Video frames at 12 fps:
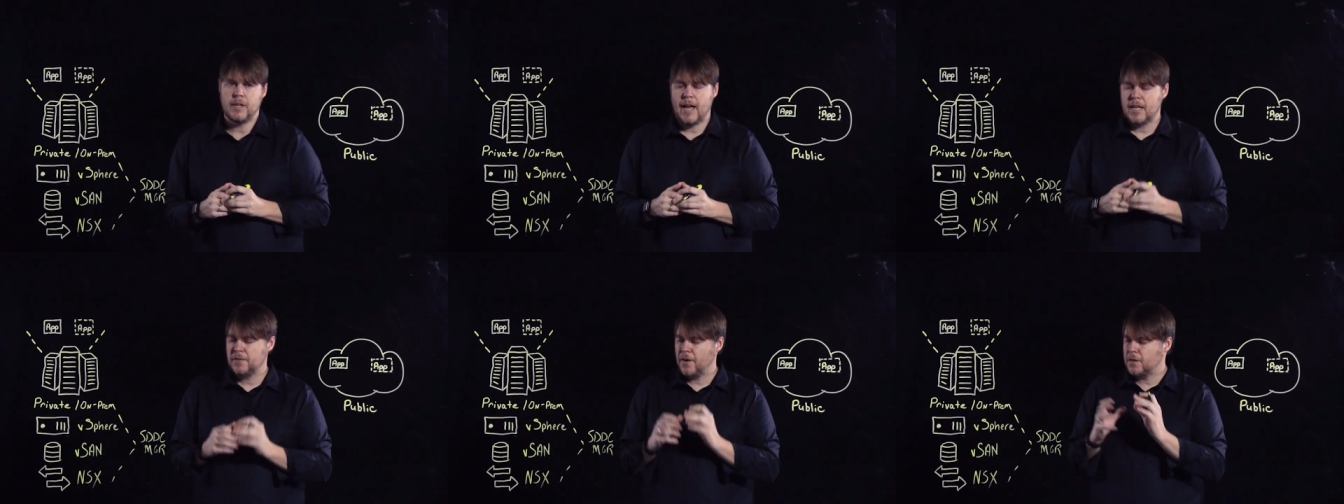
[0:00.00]
It
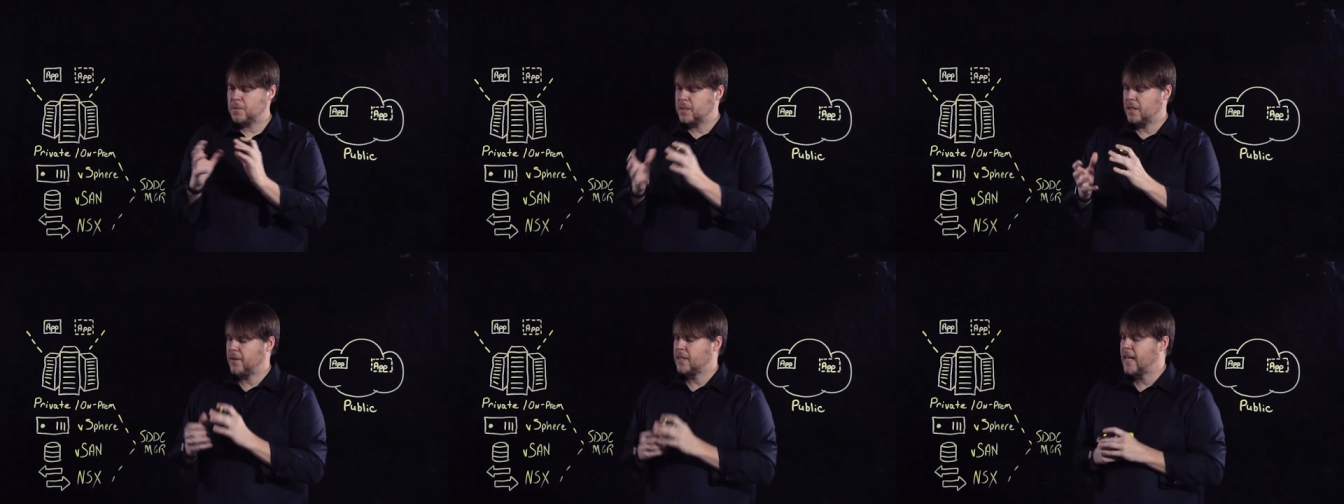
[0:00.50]
has very
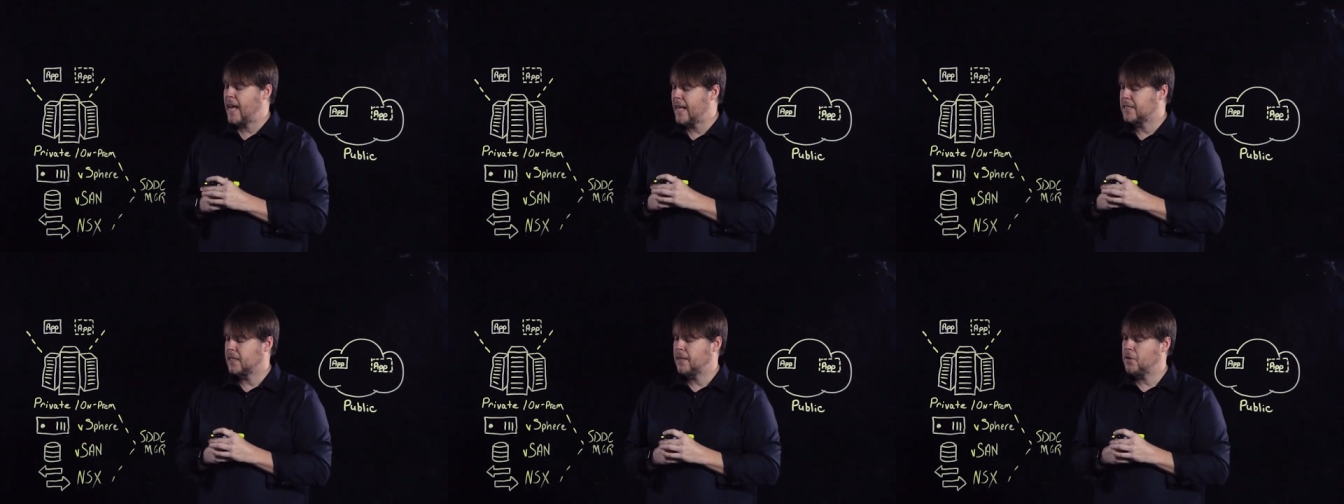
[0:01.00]
specific
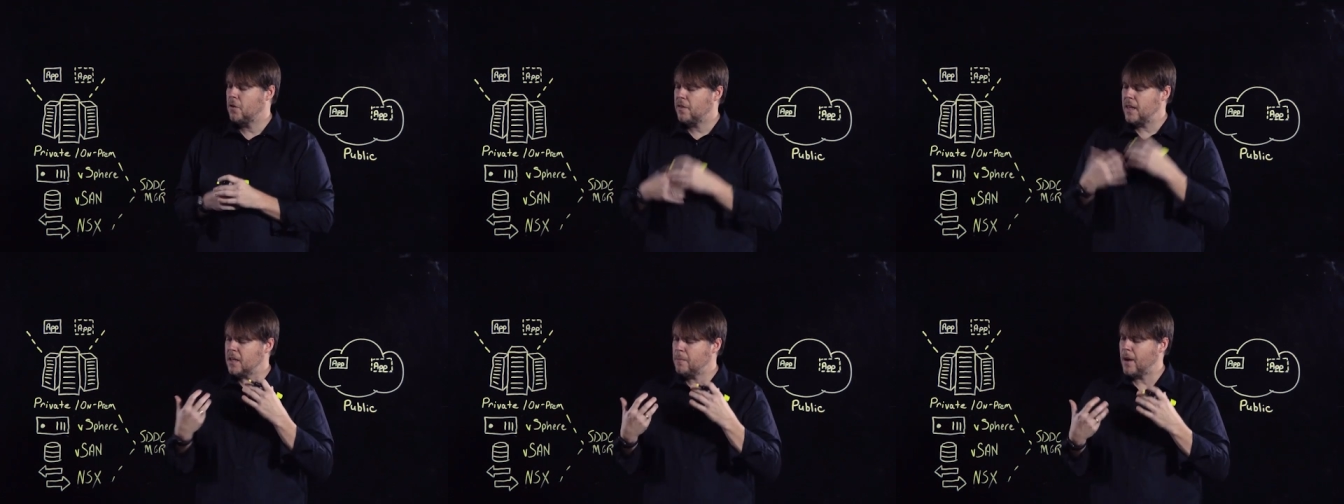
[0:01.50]
tasks. And if you
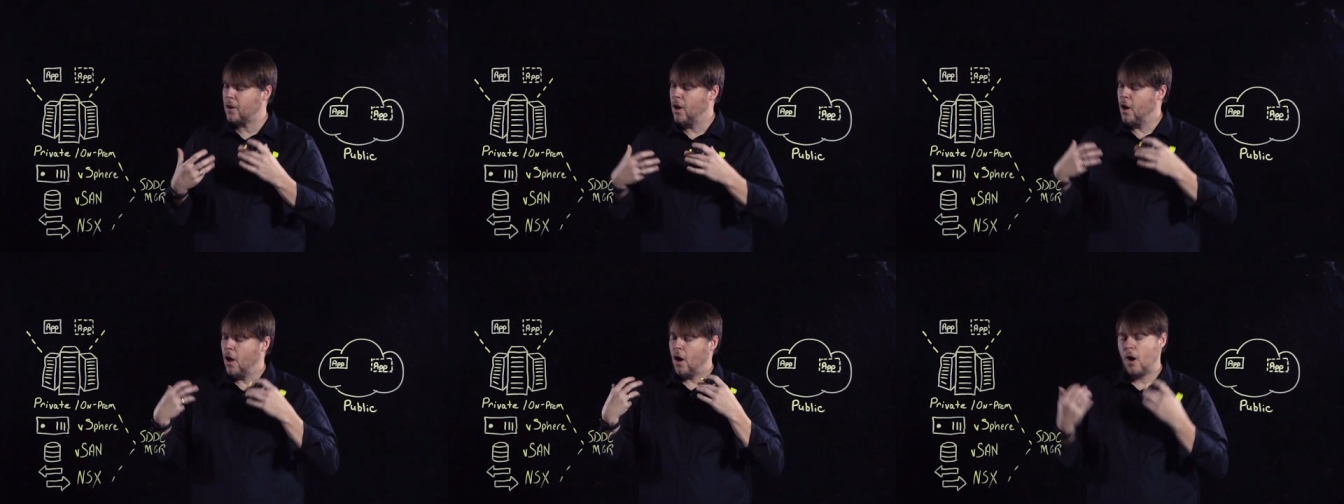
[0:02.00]
think
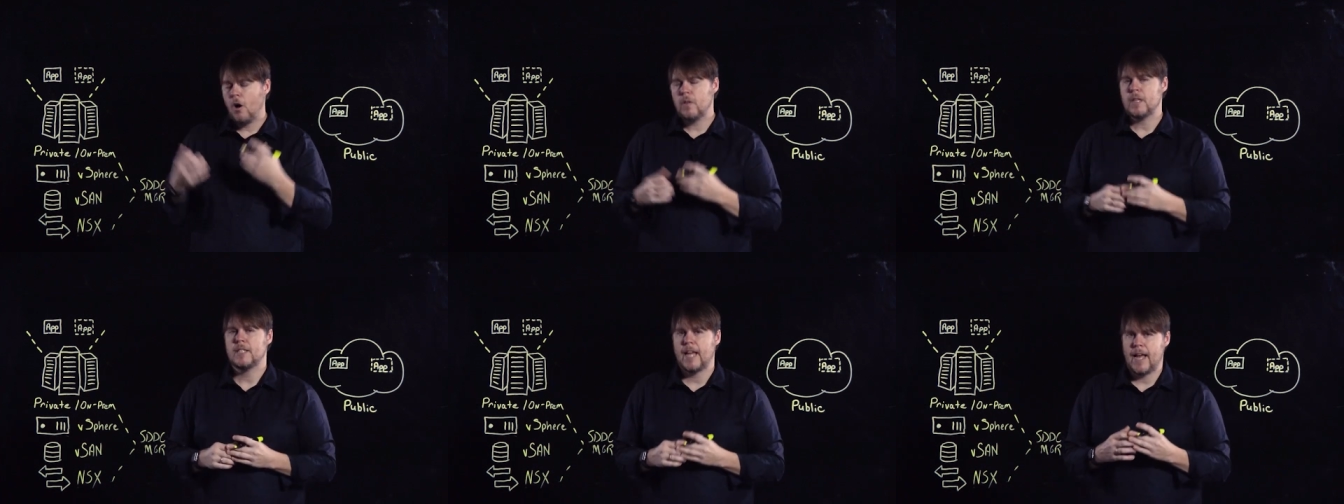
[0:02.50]
about all
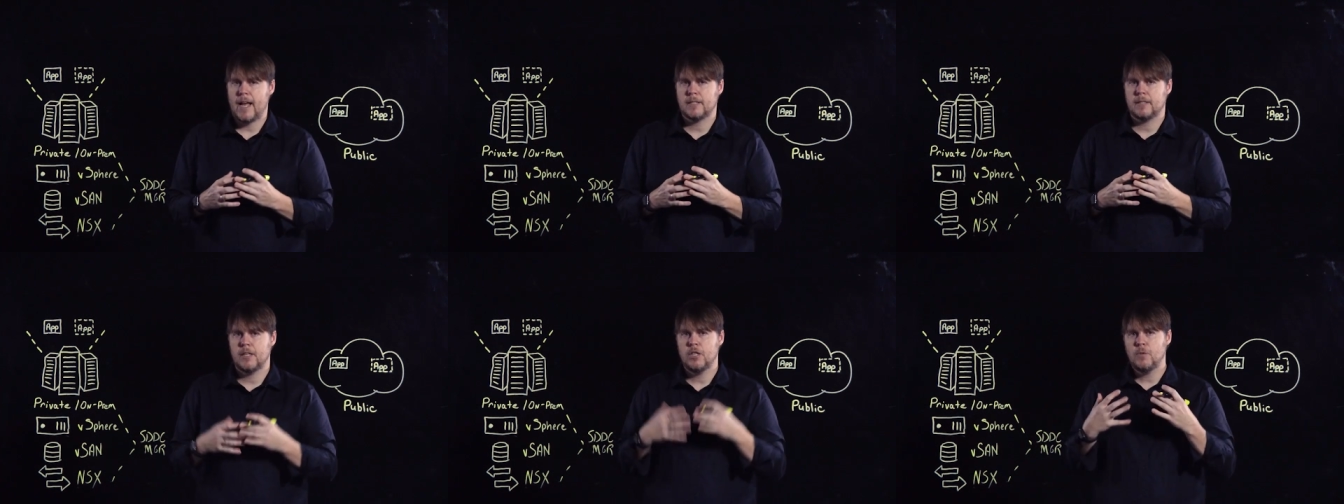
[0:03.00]
the
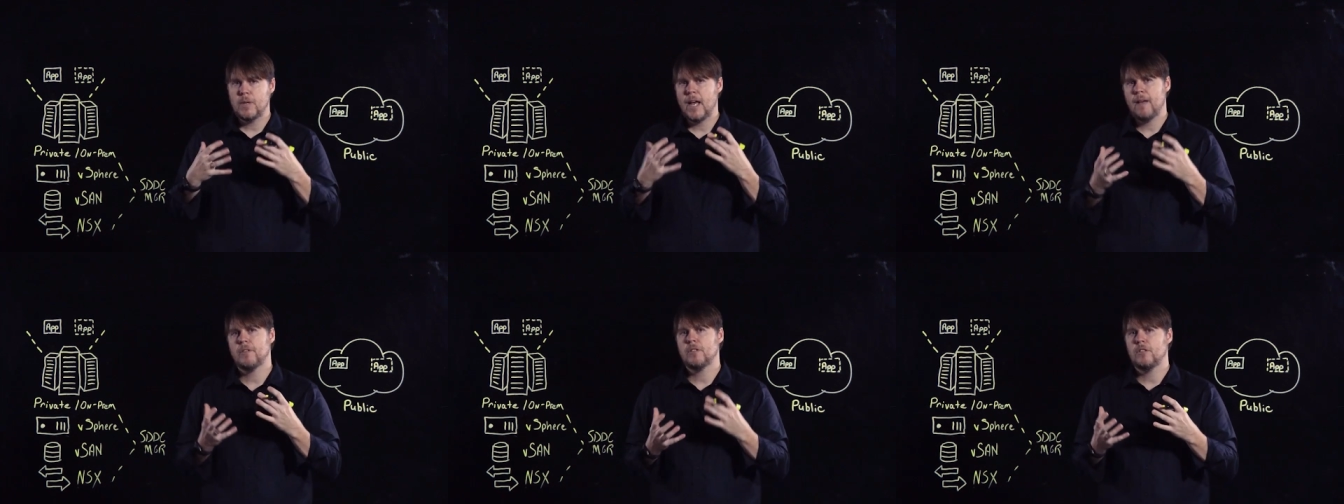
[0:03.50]
tasks that you would
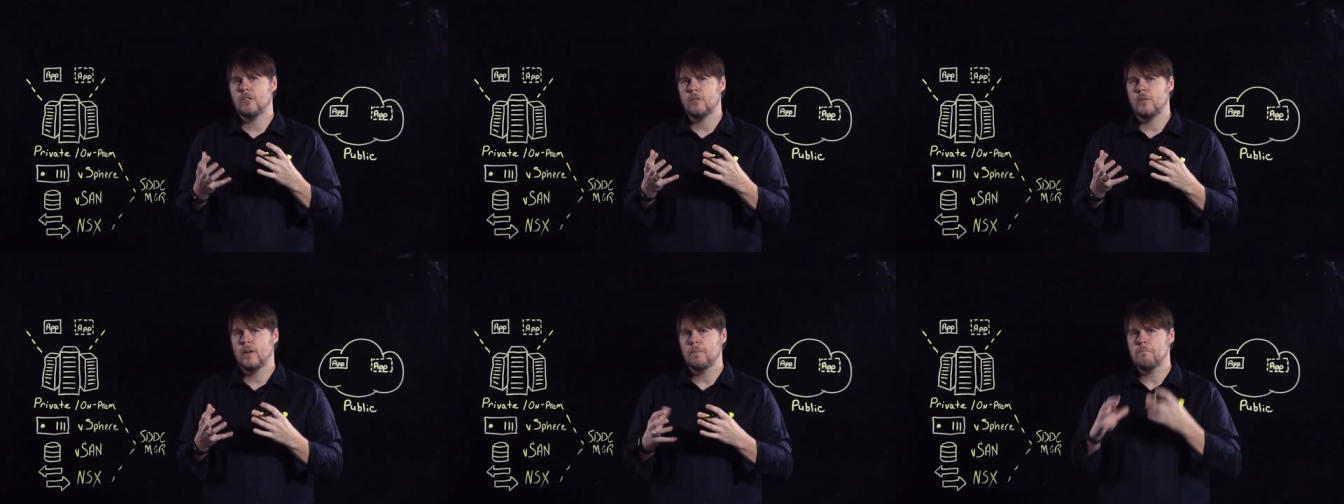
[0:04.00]
have to
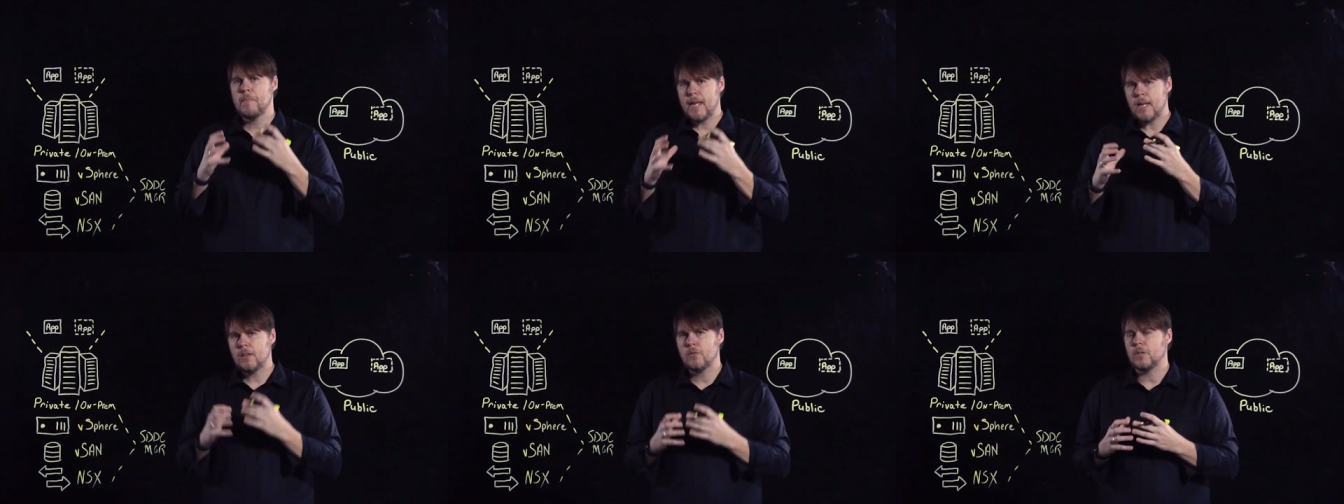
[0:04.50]
do
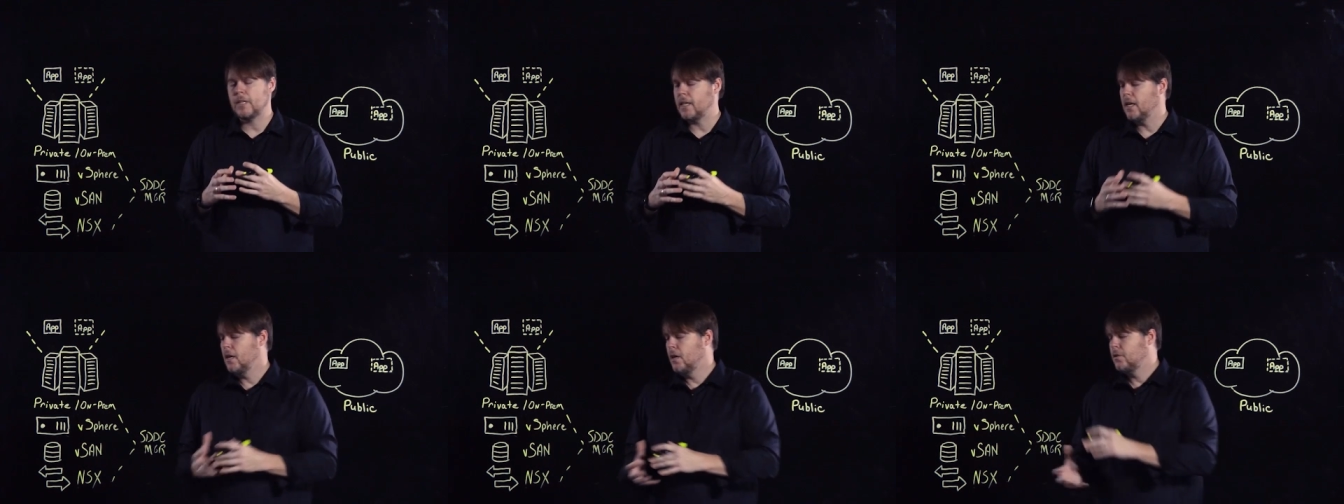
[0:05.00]
manually